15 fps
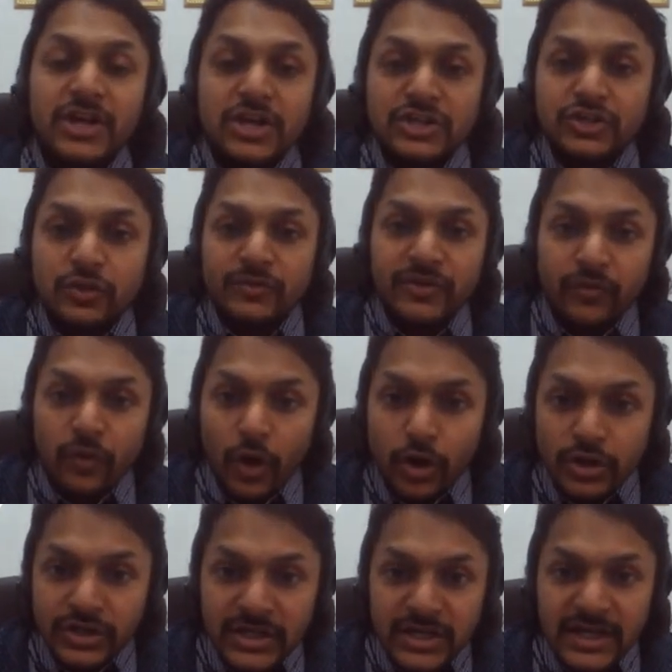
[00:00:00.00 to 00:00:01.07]
So we
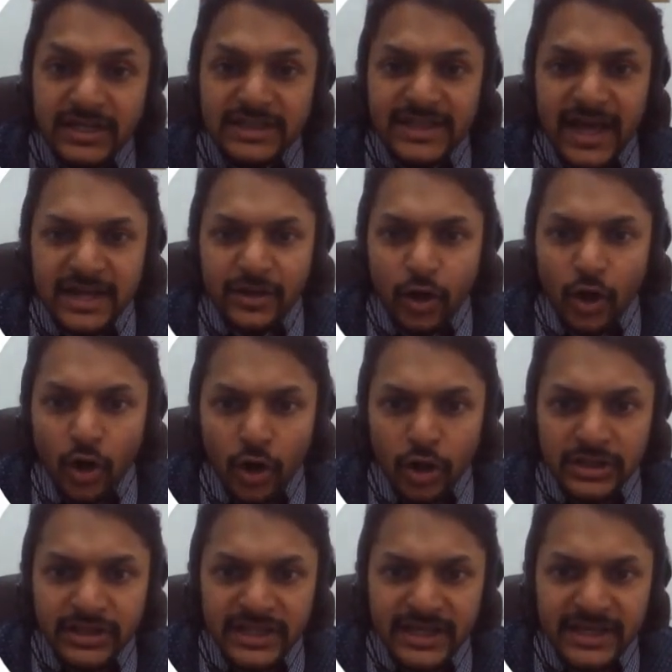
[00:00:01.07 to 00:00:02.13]
want that
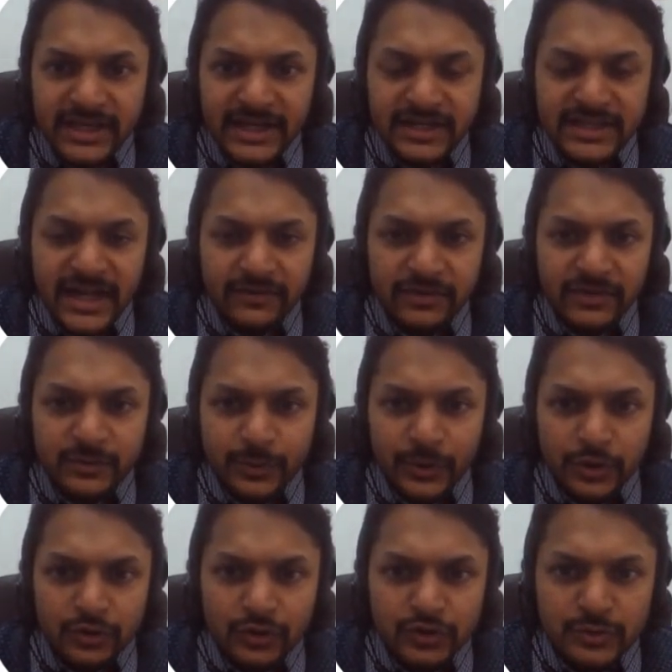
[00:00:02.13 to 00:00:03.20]
all the heat that was
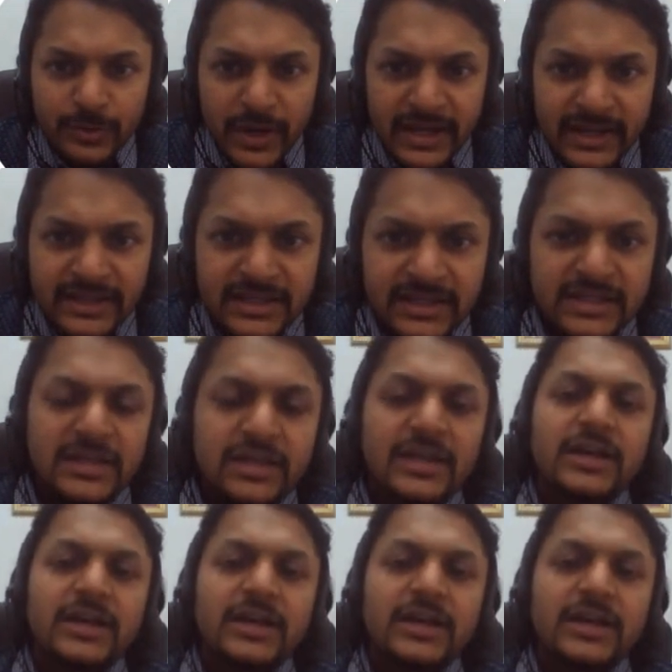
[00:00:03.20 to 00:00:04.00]
produced by the